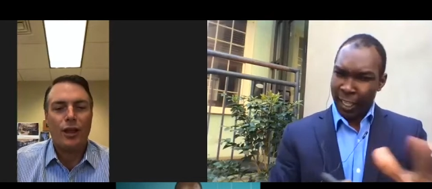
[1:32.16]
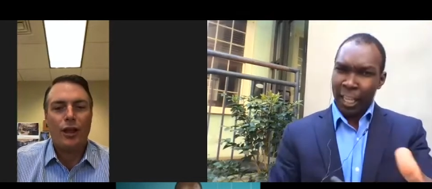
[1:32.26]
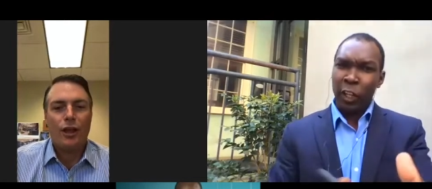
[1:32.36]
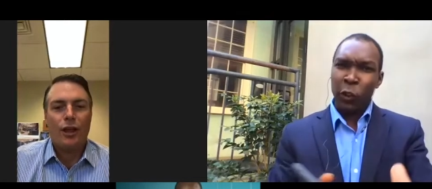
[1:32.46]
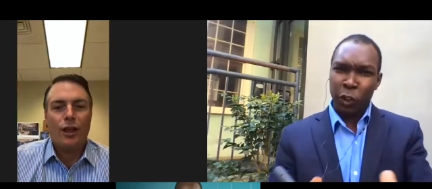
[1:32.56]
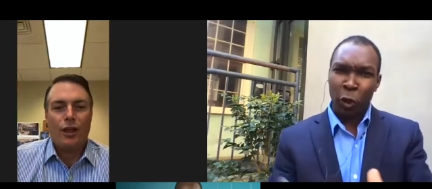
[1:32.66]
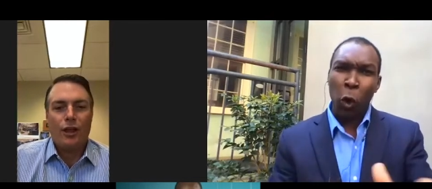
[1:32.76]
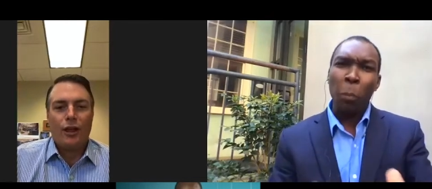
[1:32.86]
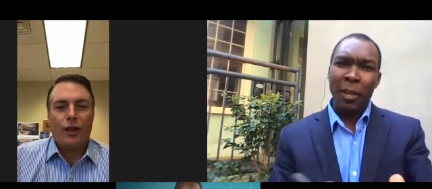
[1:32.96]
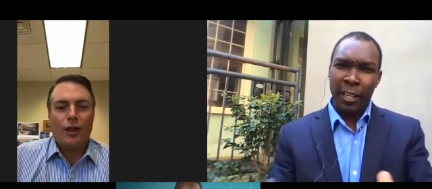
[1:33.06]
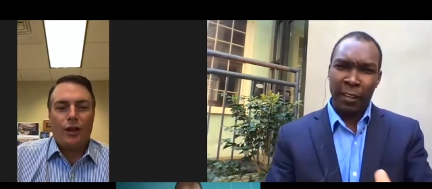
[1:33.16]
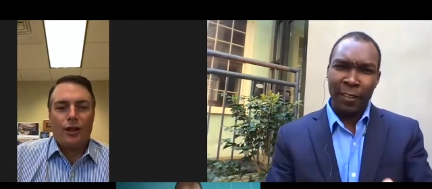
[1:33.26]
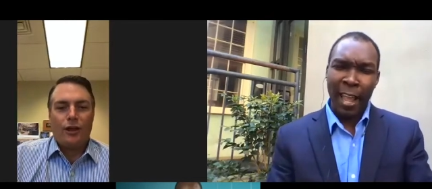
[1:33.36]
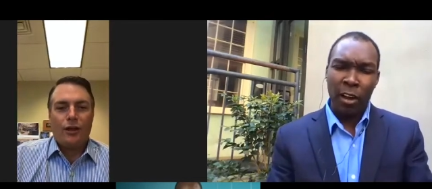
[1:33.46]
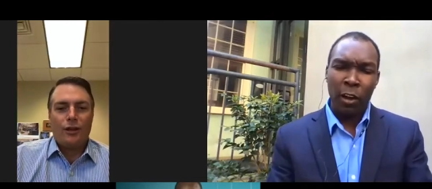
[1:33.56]
Speaker 1: getting close to the opening
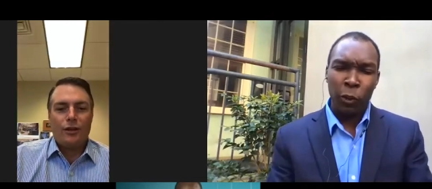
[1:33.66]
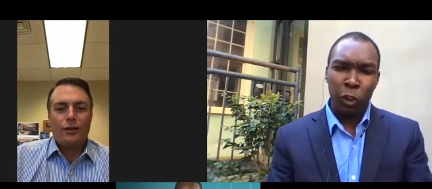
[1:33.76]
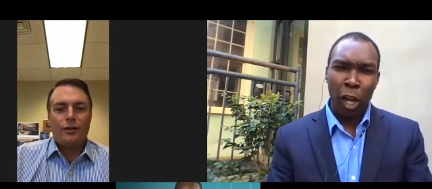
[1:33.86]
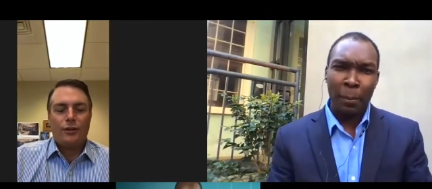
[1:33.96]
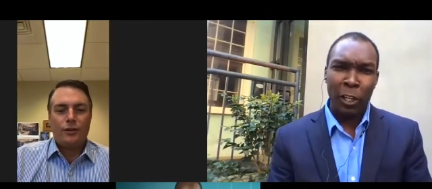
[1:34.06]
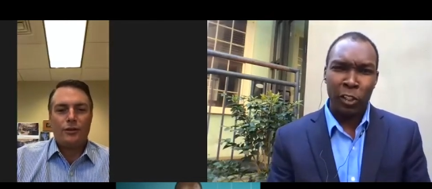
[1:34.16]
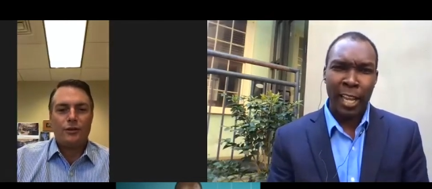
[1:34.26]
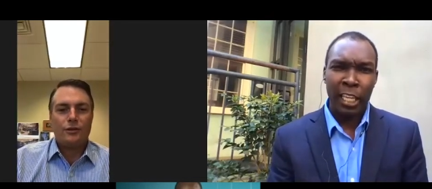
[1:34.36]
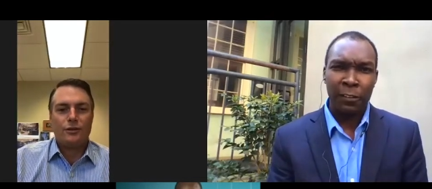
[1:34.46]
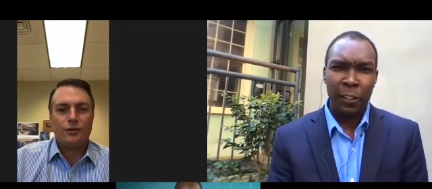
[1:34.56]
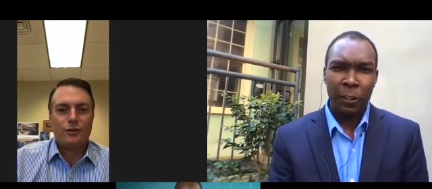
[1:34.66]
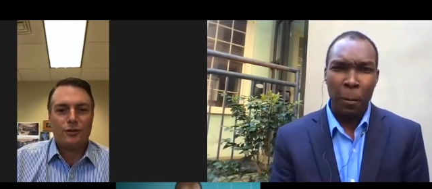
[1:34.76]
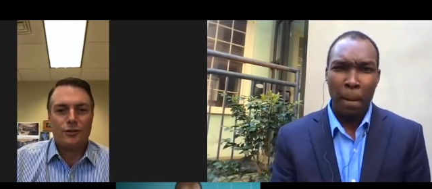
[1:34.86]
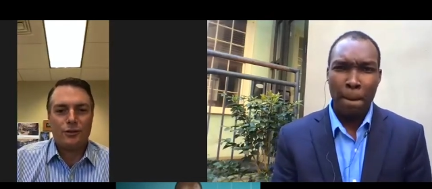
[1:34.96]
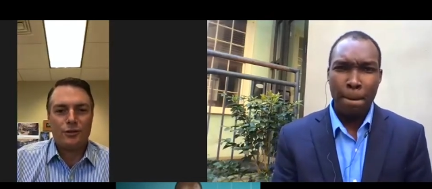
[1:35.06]
of Hall's Chop House
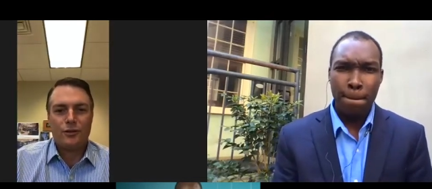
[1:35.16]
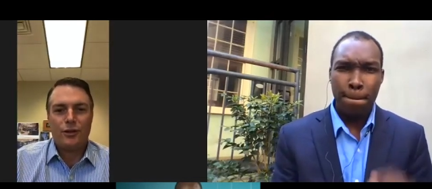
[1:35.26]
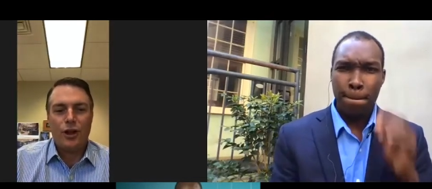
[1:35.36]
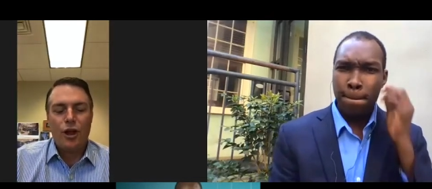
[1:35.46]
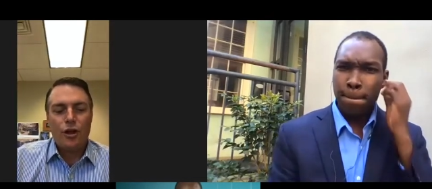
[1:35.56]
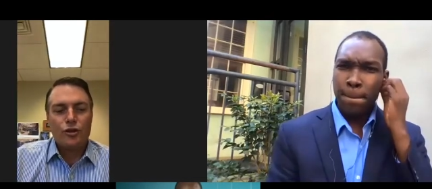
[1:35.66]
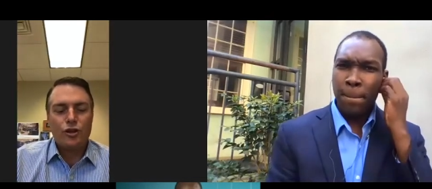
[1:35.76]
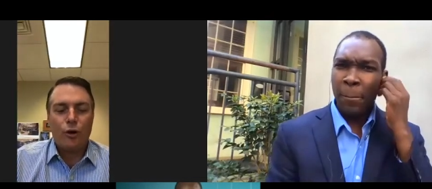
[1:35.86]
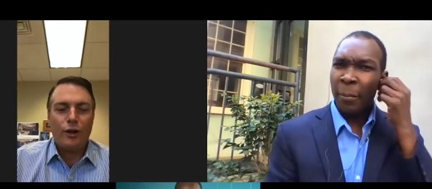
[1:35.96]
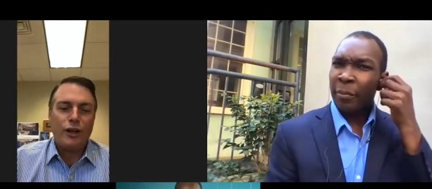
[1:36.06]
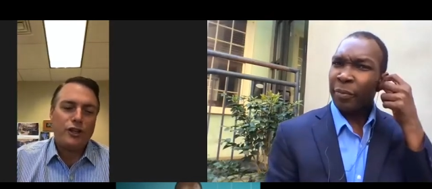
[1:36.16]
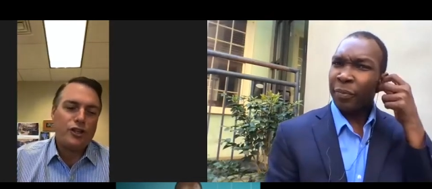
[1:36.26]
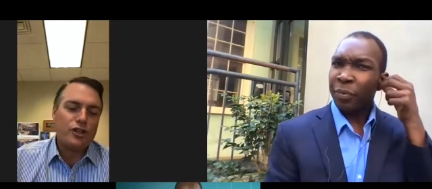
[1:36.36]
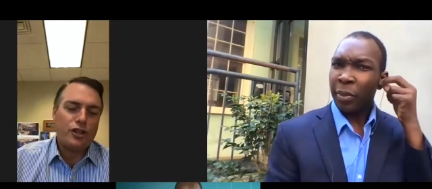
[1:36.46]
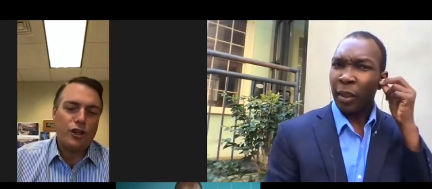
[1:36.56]
Nashville?
Speaker 2: So it's
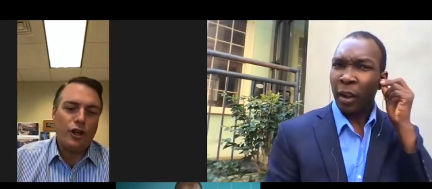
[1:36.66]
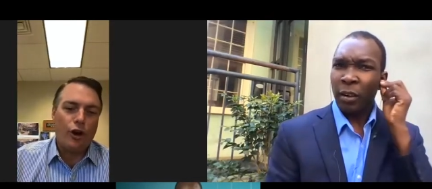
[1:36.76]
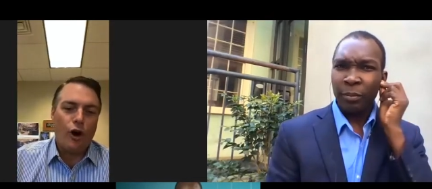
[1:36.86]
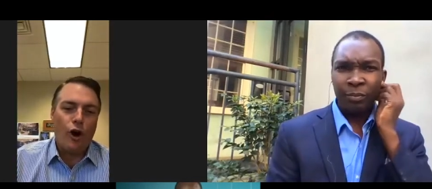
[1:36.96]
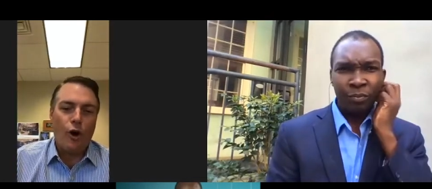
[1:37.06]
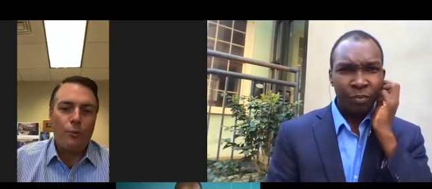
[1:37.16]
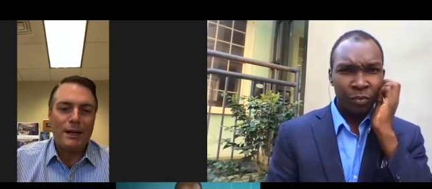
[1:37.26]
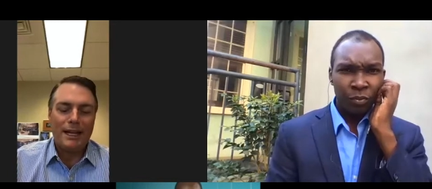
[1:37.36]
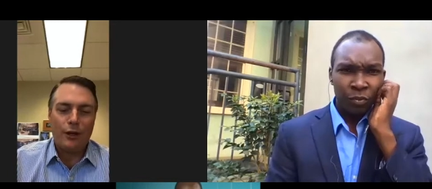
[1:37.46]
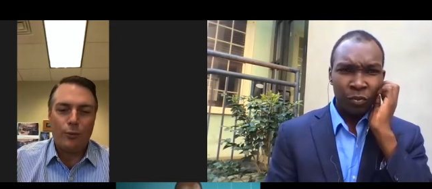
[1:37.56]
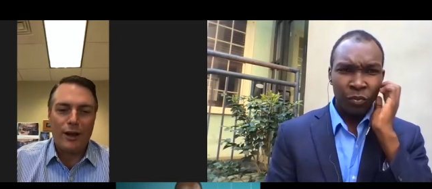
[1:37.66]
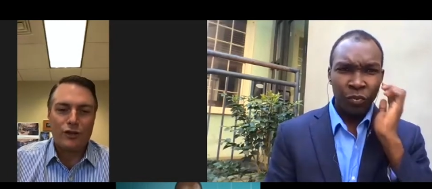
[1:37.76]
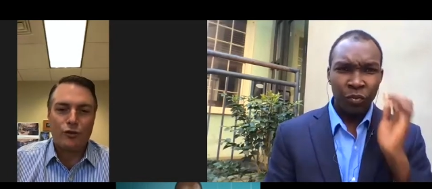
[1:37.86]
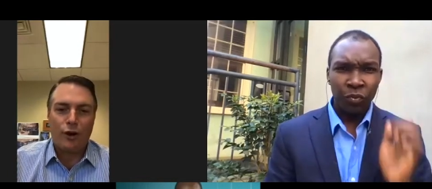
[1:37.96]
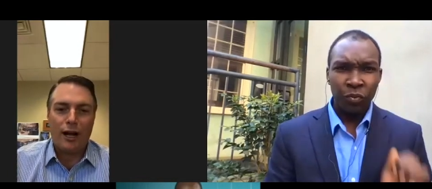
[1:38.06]
just you know opening a
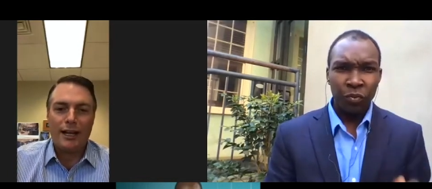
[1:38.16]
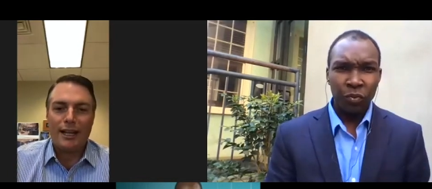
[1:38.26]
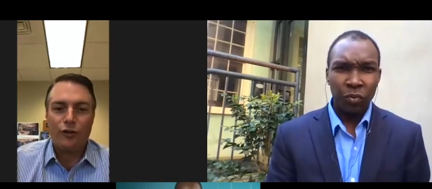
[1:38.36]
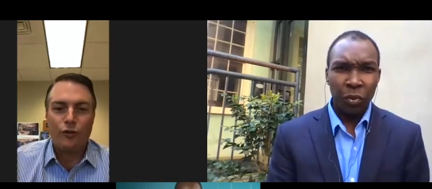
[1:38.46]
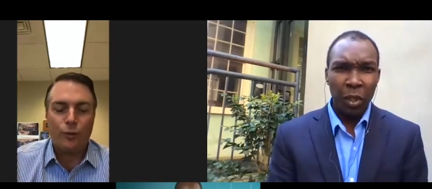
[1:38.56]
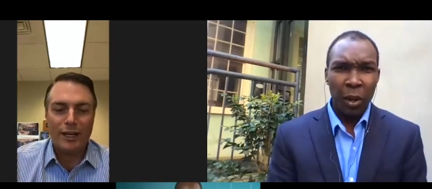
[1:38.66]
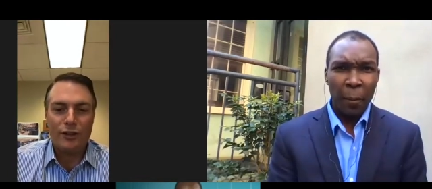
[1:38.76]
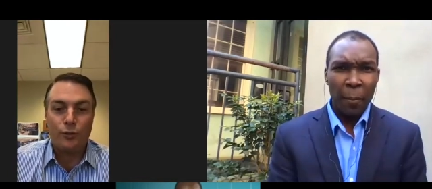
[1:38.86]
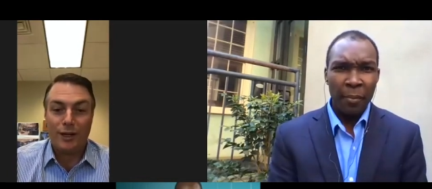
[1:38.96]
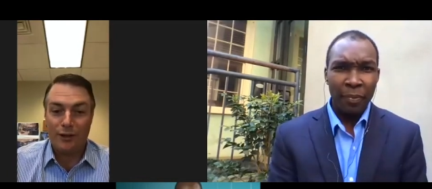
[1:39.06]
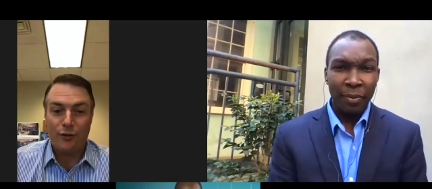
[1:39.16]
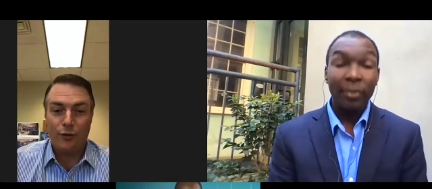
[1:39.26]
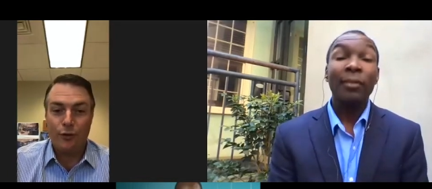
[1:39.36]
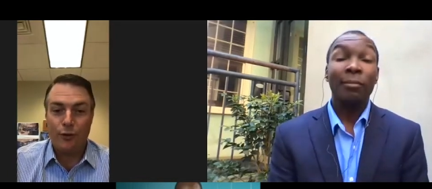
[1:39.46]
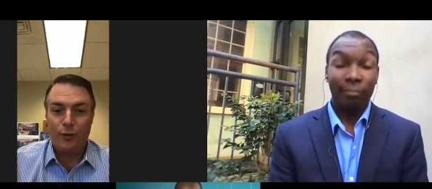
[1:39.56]
restaurant in
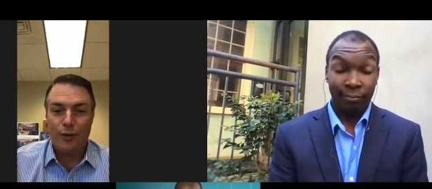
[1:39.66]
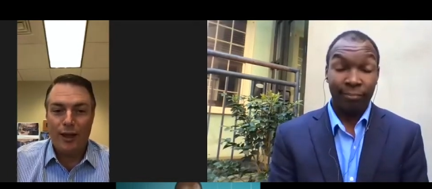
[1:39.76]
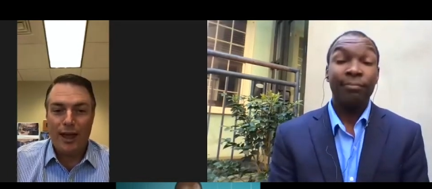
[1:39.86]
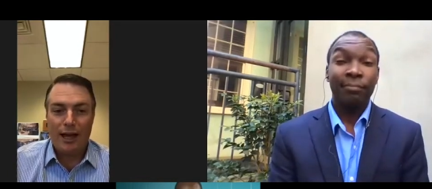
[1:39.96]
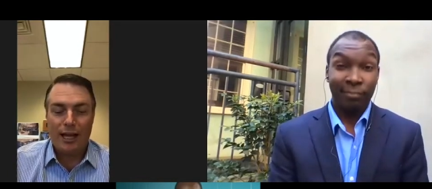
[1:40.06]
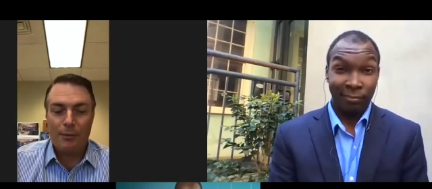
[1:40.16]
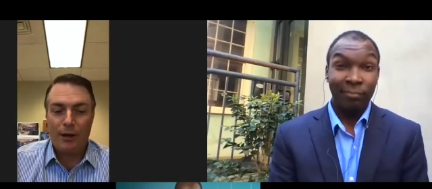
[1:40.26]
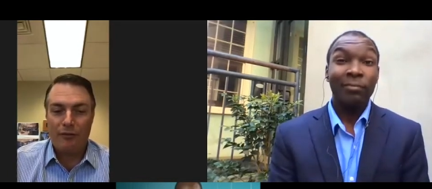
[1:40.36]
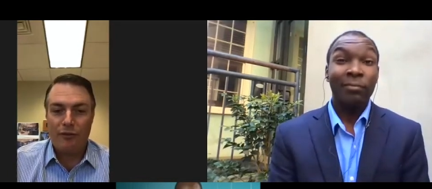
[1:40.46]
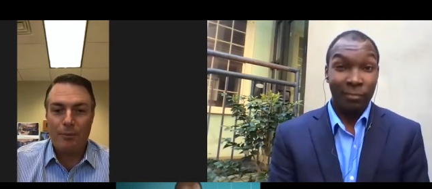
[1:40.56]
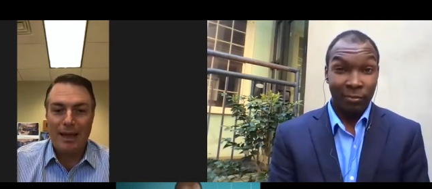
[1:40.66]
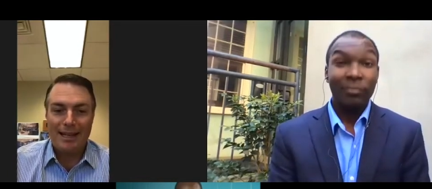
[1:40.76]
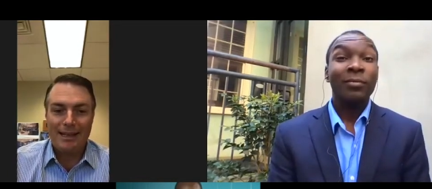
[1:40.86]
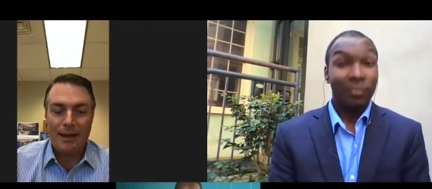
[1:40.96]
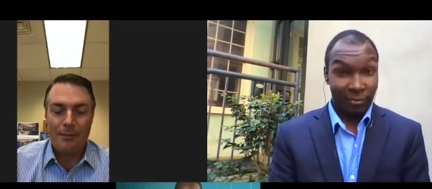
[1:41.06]
2022, uh, coming off a
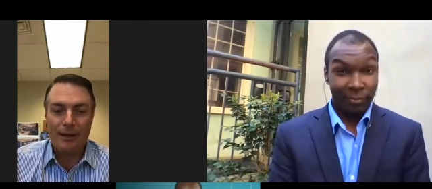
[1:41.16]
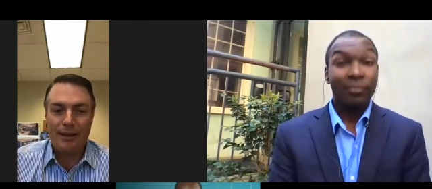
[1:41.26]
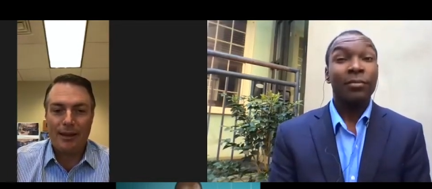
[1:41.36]
pandemic,